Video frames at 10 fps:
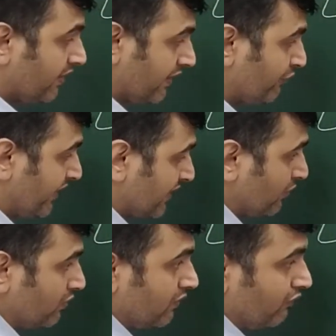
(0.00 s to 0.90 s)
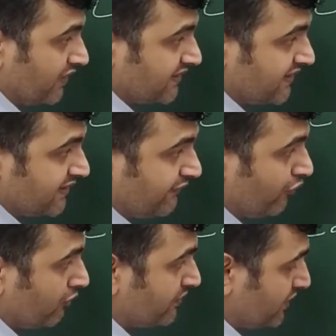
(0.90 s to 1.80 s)
Now you take out, what is this? If
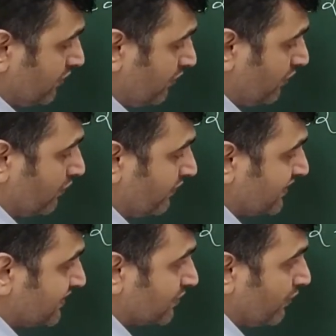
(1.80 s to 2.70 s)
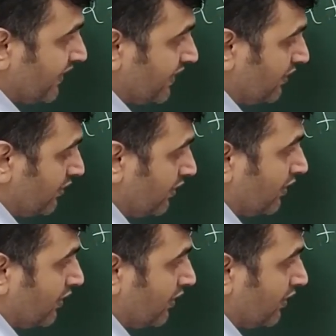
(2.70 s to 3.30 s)
you observe, 1 square